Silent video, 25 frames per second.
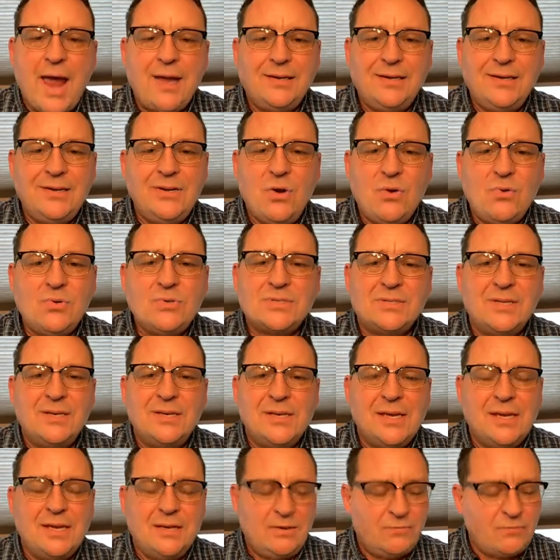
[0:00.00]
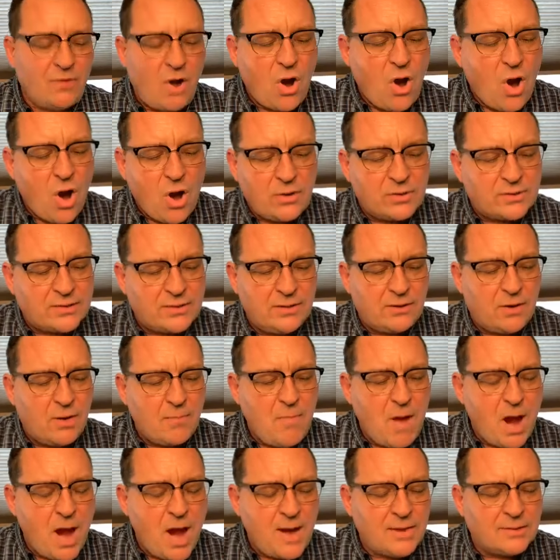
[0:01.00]
and He knows the need of our hearts and our
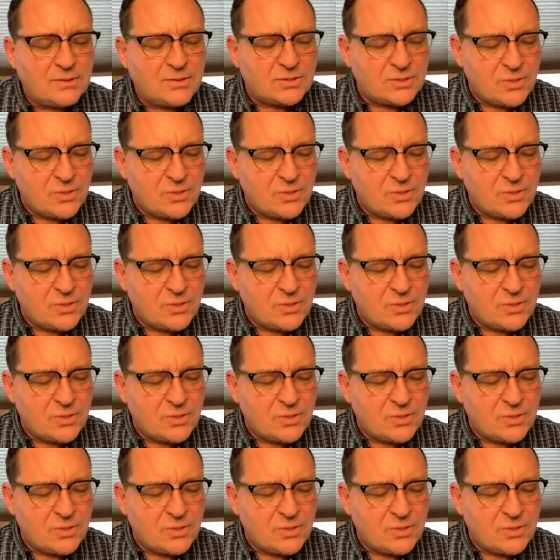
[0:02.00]
minds.